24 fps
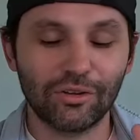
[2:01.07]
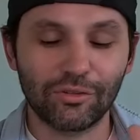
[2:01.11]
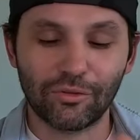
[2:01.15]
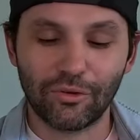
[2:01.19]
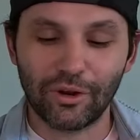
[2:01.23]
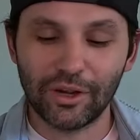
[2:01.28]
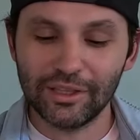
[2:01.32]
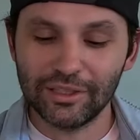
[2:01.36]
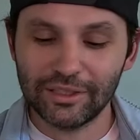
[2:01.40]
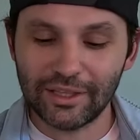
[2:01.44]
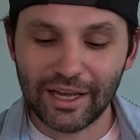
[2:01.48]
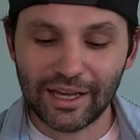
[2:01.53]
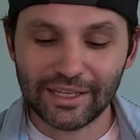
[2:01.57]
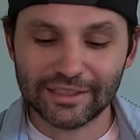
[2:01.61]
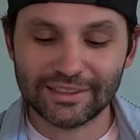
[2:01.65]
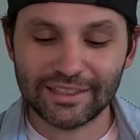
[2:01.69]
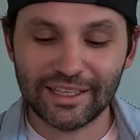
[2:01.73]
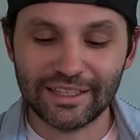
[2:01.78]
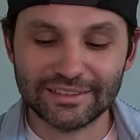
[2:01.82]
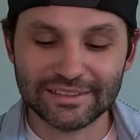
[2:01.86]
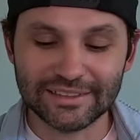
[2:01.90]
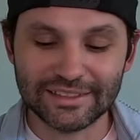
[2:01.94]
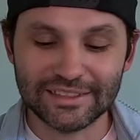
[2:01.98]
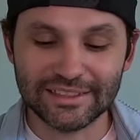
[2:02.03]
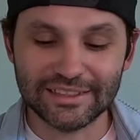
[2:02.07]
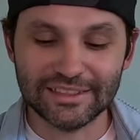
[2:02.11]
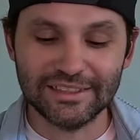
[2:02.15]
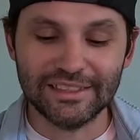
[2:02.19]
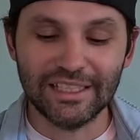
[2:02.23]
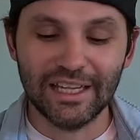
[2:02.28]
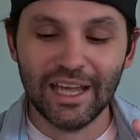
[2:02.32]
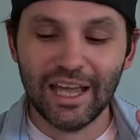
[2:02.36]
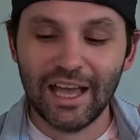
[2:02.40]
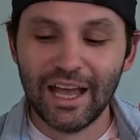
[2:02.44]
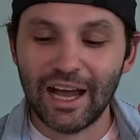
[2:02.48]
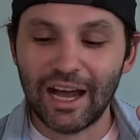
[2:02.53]
great lockdown
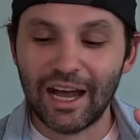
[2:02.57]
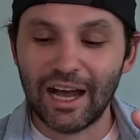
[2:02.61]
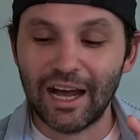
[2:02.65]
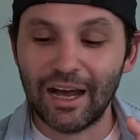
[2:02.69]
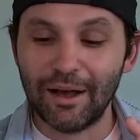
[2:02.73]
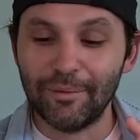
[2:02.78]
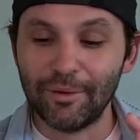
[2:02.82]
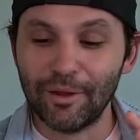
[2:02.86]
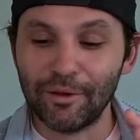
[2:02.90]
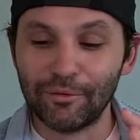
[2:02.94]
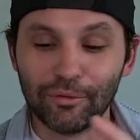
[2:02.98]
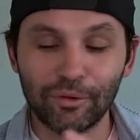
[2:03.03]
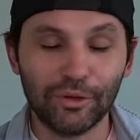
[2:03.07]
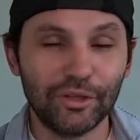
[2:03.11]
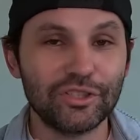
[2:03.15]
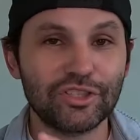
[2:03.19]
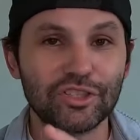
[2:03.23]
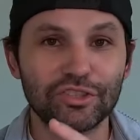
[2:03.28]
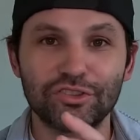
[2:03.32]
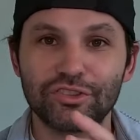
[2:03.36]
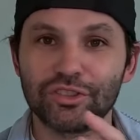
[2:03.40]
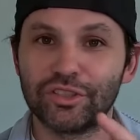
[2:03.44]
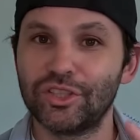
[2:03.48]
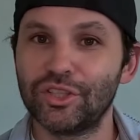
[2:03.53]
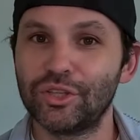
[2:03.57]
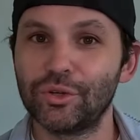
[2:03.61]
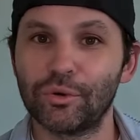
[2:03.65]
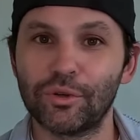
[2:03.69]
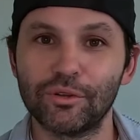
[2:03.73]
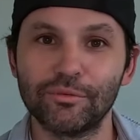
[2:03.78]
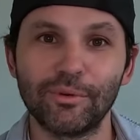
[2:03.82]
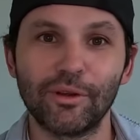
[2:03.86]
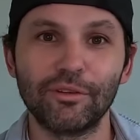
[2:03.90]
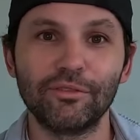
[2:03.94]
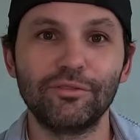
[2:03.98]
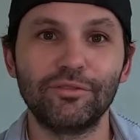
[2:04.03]
in. It really just
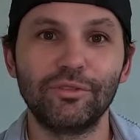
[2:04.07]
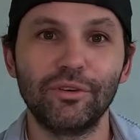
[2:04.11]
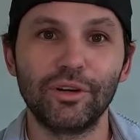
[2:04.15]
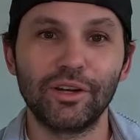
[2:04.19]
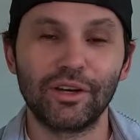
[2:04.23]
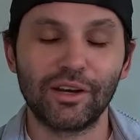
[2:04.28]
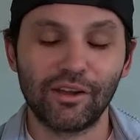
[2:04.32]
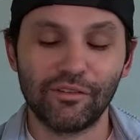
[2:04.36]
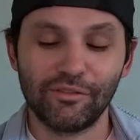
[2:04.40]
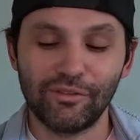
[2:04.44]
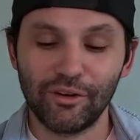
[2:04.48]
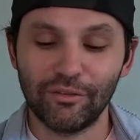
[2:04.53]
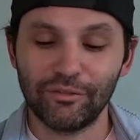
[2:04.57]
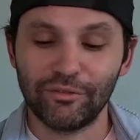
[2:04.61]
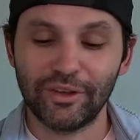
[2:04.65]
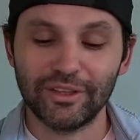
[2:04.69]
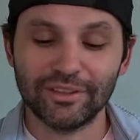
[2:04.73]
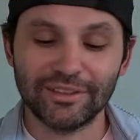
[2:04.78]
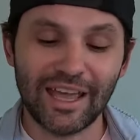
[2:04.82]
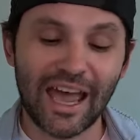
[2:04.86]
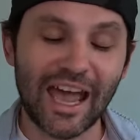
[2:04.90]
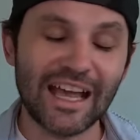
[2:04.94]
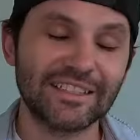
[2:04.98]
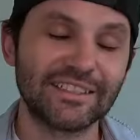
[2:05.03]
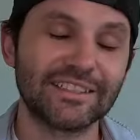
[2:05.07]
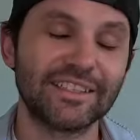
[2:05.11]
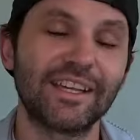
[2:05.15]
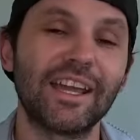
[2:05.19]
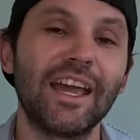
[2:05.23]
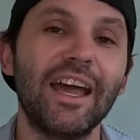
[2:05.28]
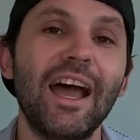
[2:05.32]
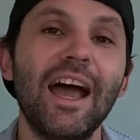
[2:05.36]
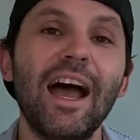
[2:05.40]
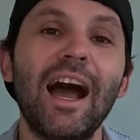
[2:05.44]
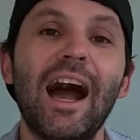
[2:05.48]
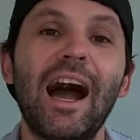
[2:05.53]
secured my foot and I felt
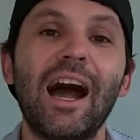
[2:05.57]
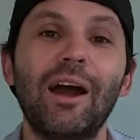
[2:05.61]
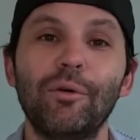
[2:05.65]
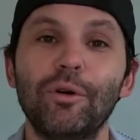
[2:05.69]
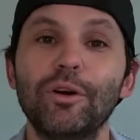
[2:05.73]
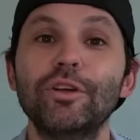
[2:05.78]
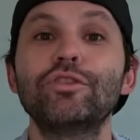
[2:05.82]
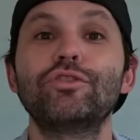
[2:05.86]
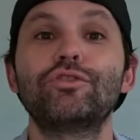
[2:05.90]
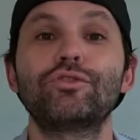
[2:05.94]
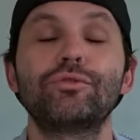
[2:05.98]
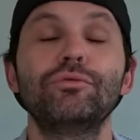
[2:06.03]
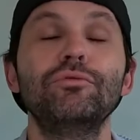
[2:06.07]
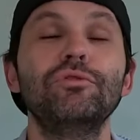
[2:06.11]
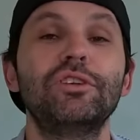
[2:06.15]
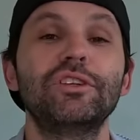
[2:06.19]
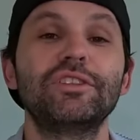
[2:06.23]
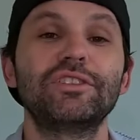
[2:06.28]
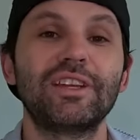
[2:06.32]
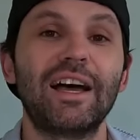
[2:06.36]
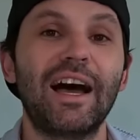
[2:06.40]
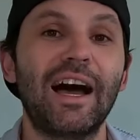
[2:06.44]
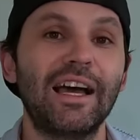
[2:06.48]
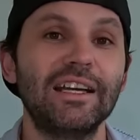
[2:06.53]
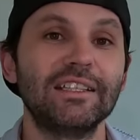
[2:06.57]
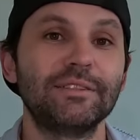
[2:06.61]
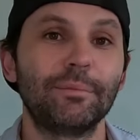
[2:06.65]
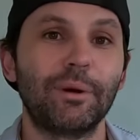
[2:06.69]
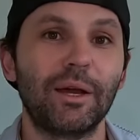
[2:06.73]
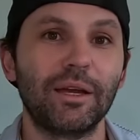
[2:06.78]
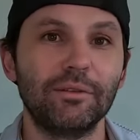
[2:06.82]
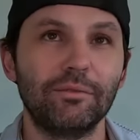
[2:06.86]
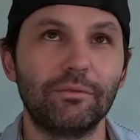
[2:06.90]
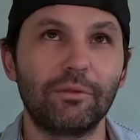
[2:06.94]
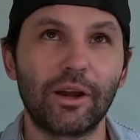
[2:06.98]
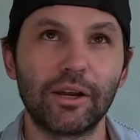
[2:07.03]
fantastic. I went true to size,
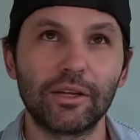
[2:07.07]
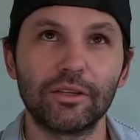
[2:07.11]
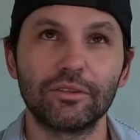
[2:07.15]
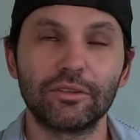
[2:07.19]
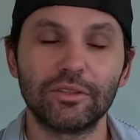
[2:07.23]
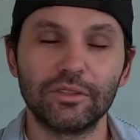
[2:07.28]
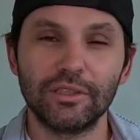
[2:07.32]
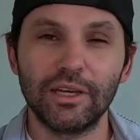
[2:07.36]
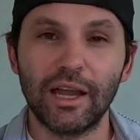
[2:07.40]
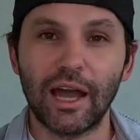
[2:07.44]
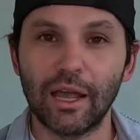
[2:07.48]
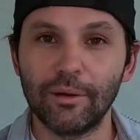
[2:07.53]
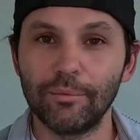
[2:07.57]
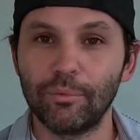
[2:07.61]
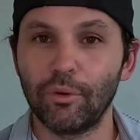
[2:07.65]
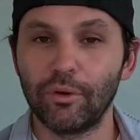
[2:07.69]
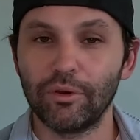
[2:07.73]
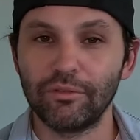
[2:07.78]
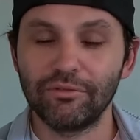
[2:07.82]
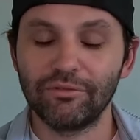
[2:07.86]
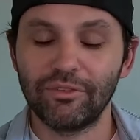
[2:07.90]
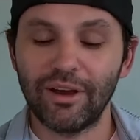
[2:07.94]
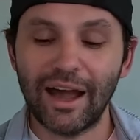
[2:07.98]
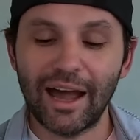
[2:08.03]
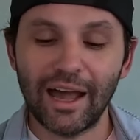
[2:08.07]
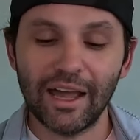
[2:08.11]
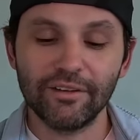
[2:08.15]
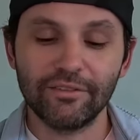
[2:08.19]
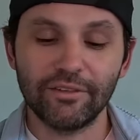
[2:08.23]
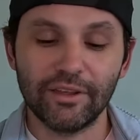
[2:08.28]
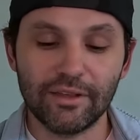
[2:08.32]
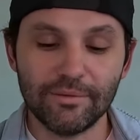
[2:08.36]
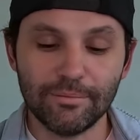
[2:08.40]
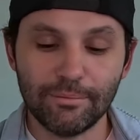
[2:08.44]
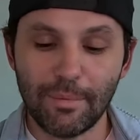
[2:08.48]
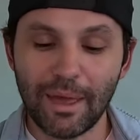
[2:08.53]
my regular
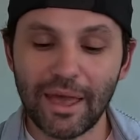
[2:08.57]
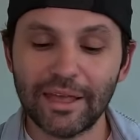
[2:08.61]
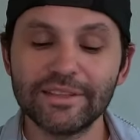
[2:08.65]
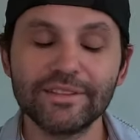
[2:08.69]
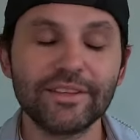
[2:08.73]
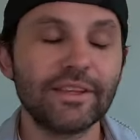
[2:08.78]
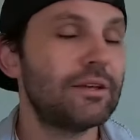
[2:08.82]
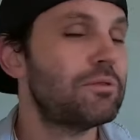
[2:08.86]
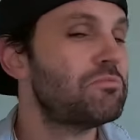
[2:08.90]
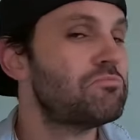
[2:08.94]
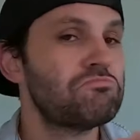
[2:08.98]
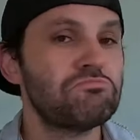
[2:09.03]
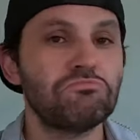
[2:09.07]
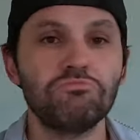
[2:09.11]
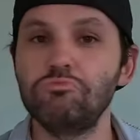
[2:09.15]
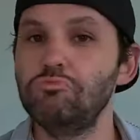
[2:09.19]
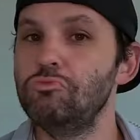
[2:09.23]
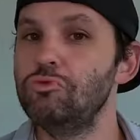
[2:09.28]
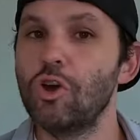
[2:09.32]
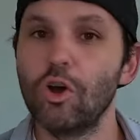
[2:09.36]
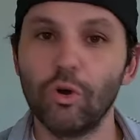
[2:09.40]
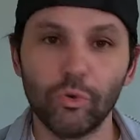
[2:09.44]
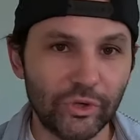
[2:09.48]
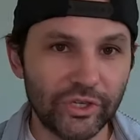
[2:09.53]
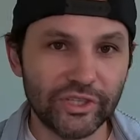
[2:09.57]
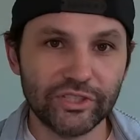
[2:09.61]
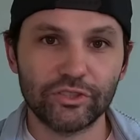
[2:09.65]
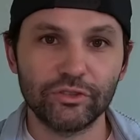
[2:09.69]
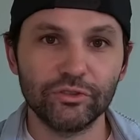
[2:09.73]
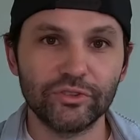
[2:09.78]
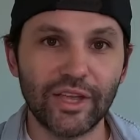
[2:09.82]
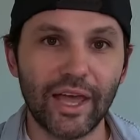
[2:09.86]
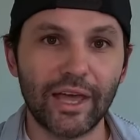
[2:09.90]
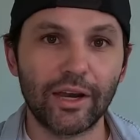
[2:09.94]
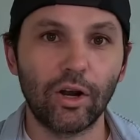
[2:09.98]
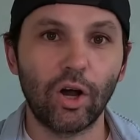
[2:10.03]
9.5 in men's, no
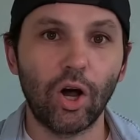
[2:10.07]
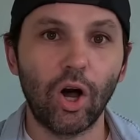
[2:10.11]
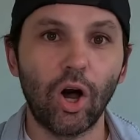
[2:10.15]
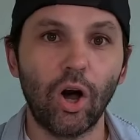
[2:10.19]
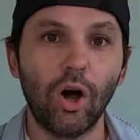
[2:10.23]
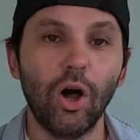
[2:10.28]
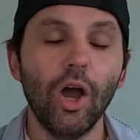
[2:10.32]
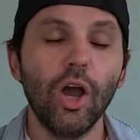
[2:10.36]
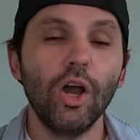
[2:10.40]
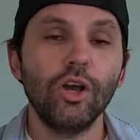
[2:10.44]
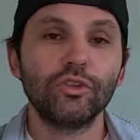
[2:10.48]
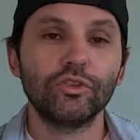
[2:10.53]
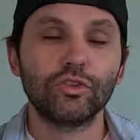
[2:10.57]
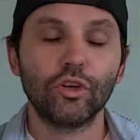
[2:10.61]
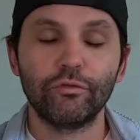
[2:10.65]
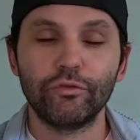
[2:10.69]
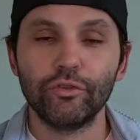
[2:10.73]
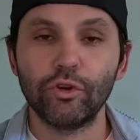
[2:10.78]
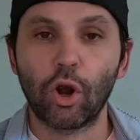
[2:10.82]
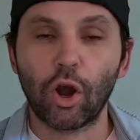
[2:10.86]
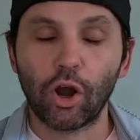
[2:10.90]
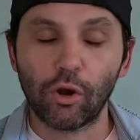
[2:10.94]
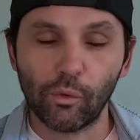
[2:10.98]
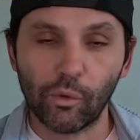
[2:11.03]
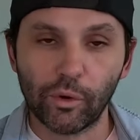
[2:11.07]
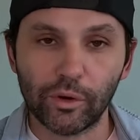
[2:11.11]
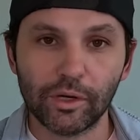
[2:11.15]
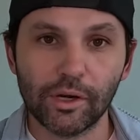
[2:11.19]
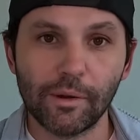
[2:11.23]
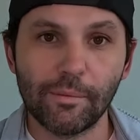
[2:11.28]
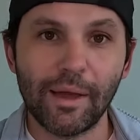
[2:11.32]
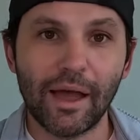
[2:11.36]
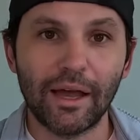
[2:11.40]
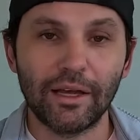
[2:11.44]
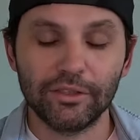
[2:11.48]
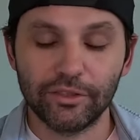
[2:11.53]
issues at all. So if you are
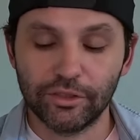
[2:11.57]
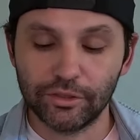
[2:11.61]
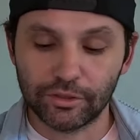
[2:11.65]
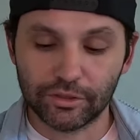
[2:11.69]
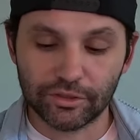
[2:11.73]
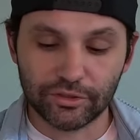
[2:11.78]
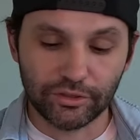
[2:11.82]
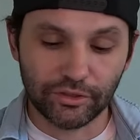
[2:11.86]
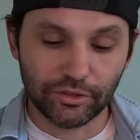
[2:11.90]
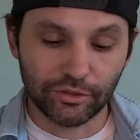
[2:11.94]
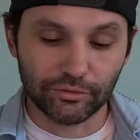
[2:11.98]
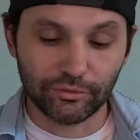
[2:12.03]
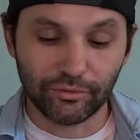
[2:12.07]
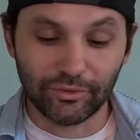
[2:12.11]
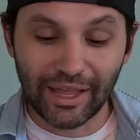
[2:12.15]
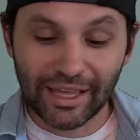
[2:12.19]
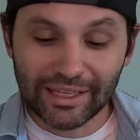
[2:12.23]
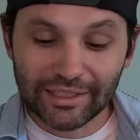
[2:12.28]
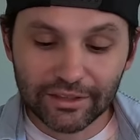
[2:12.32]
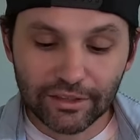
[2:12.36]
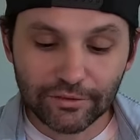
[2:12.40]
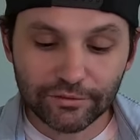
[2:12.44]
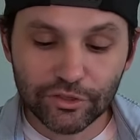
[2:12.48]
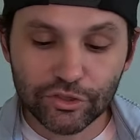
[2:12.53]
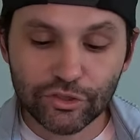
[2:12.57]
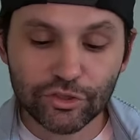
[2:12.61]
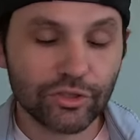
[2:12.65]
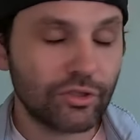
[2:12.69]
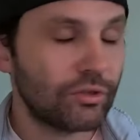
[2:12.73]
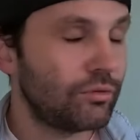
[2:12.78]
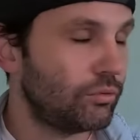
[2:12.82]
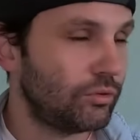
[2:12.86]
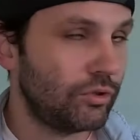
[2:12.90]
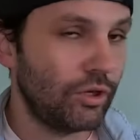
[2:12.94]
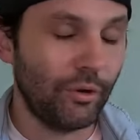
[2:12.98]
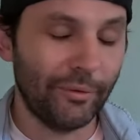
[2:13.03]
worried about your length of the
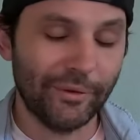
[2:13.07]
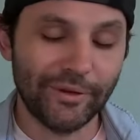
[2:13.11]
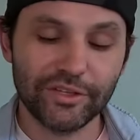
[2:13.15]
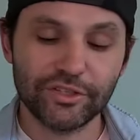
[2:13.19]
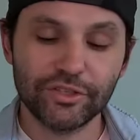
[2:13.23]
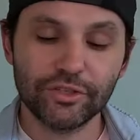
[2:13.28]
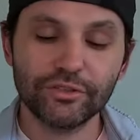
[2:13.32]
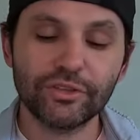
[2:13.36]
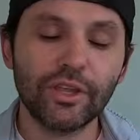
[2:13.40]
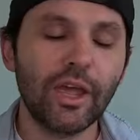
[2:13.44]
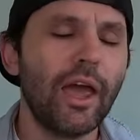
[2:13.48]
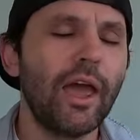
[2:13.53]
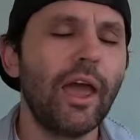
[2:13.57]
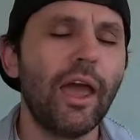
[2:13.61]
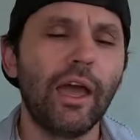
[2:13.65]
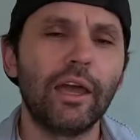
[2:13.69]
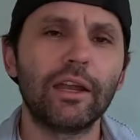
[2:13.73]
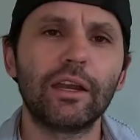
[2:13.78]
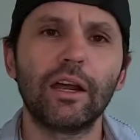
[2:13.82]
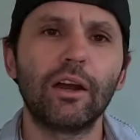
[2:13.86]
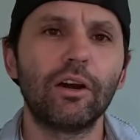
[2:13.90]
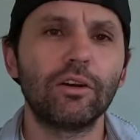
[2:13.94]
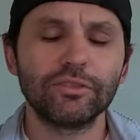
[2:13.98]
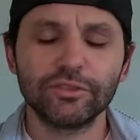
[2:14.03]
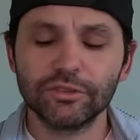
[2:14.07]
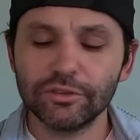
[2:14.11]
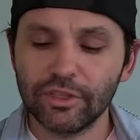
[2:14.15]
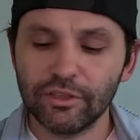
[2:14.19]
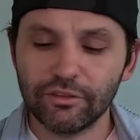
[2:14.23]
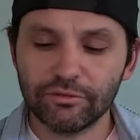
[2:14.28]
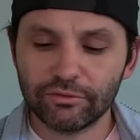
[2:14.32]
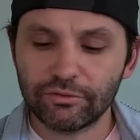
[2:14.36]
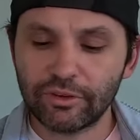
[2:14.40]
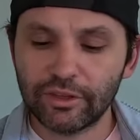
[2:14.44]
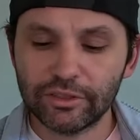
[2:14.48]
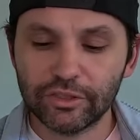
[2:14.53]
shoe, no issues. And I also
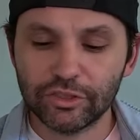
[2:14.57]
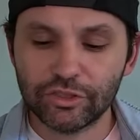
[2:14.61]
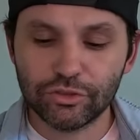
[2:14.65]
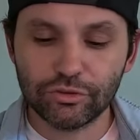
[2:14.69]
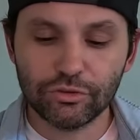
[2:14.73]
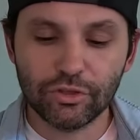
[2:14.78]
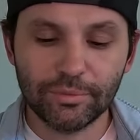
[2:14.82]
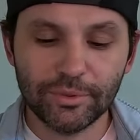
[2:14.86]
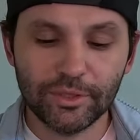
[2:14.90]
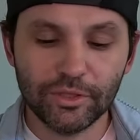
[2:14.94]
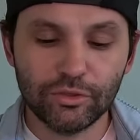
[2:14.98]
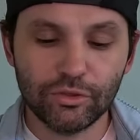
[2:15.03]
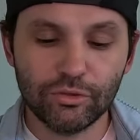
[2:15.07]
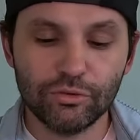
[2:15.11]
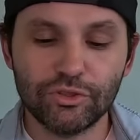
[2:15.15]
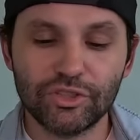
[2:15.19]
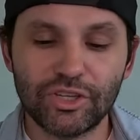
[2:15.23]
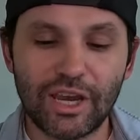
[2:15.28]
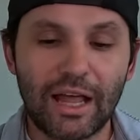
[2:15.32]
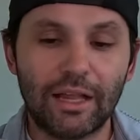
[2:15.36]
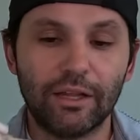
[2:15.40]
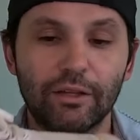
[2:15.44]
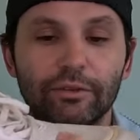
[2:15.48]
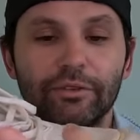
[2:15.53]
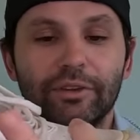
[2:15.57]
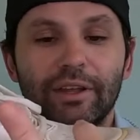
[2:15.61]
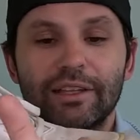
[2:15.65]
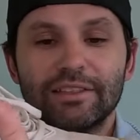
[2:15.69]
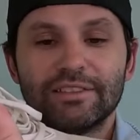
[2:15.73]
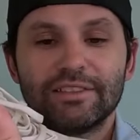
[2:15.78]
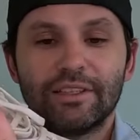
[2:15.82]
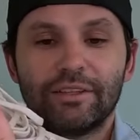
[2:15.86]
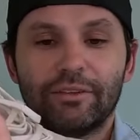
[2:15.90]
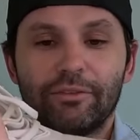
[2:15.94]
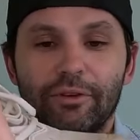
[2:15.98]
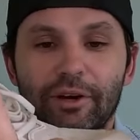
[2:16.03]
didn't find the shoe to be too shallow.
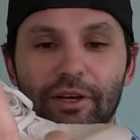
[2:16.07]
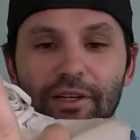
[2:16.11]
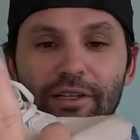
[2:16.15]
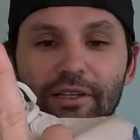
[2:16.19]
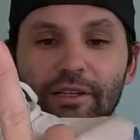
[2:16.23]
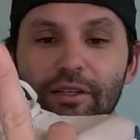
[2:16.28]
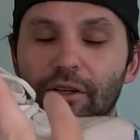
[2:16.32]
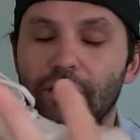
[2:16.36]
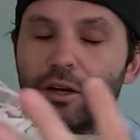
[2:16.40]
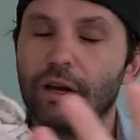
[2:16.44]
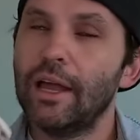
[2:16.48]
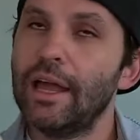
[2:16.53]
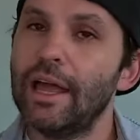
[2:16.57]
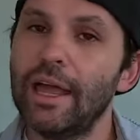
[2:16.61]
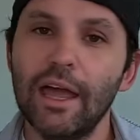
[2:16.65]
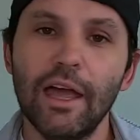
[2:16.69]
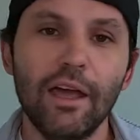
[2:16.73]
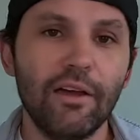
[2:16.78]
That's like right here.